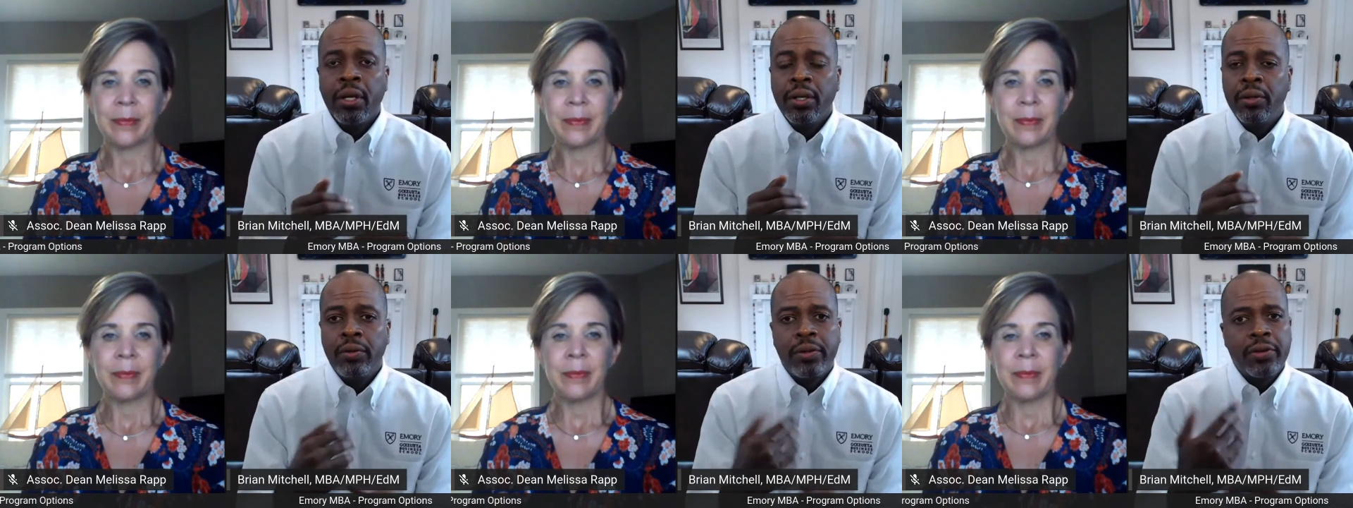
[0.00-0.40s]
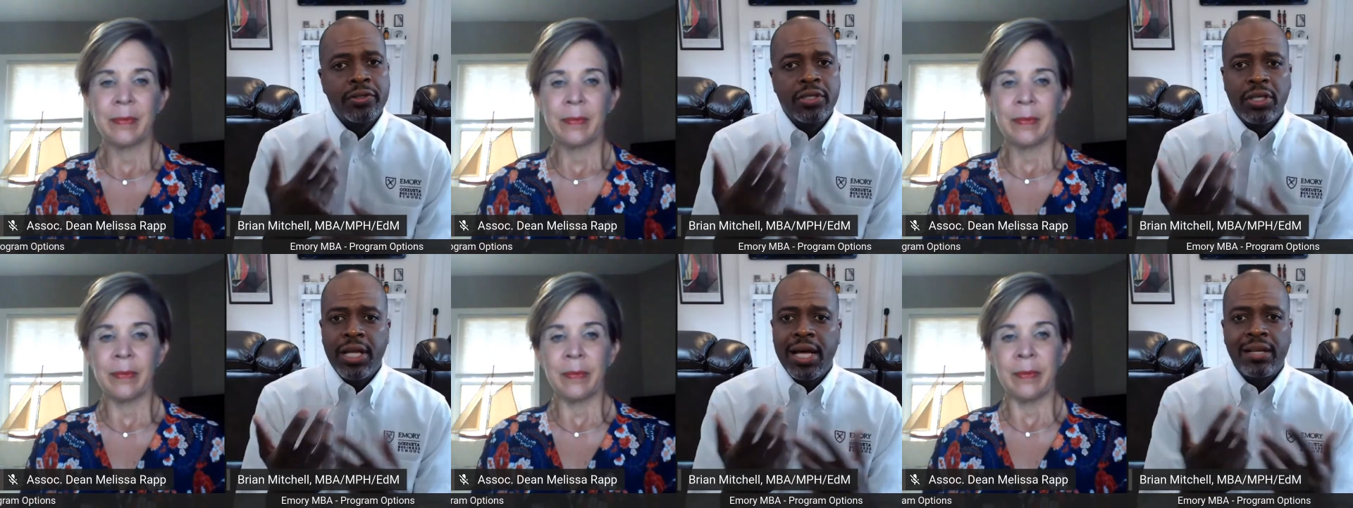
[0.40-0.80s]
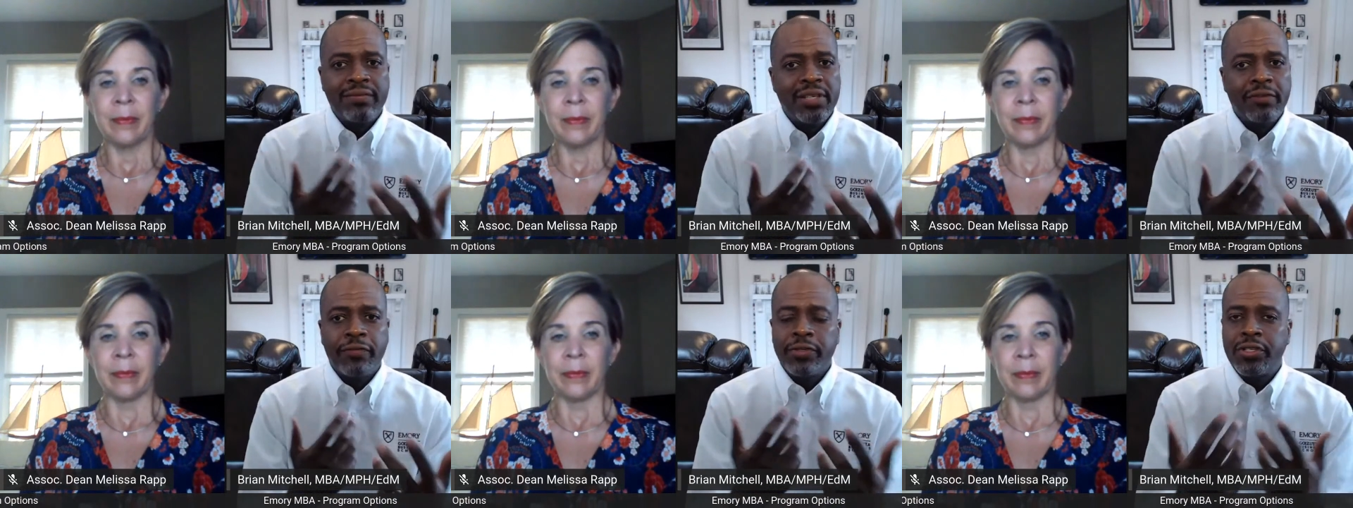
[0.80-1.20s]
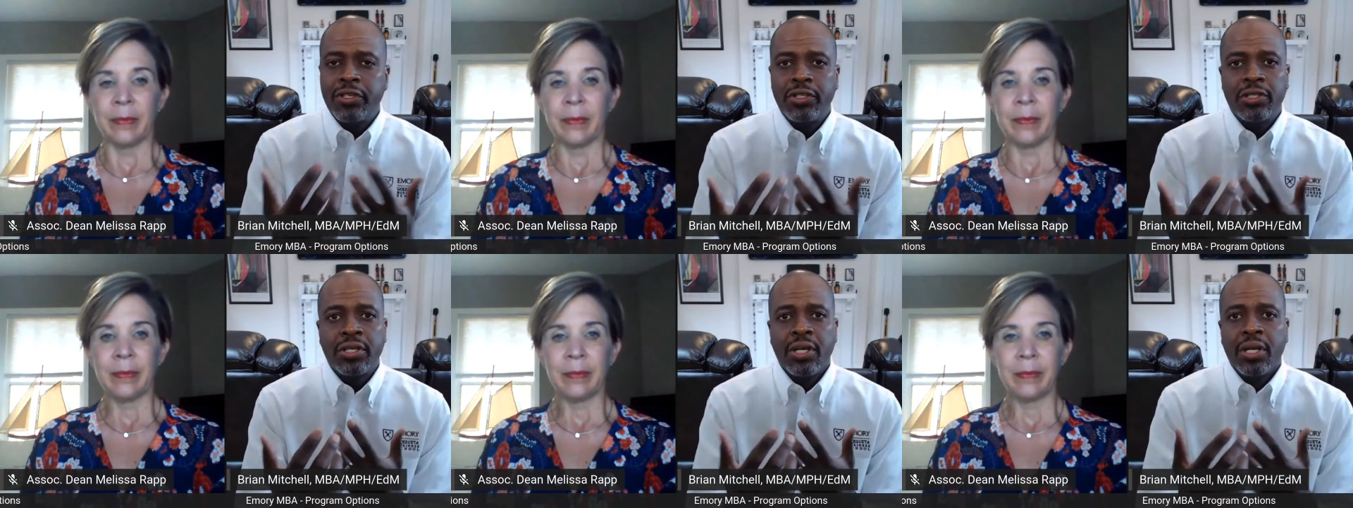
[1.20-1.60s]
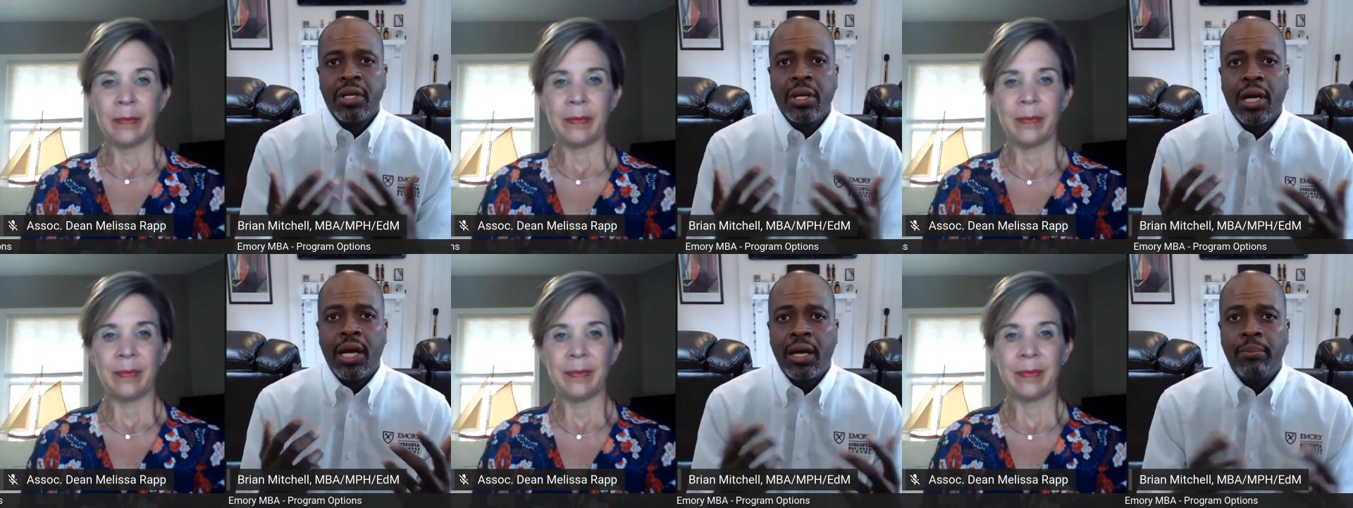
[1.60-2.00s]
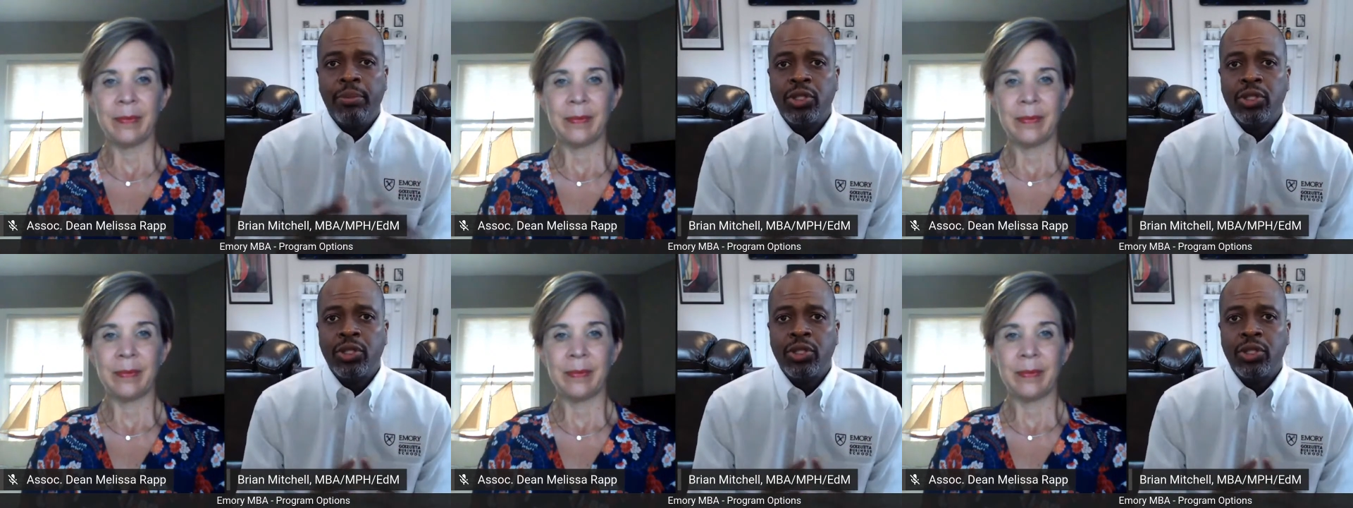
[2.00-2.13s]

Speaker 1: you know, there's a lot of differences uh,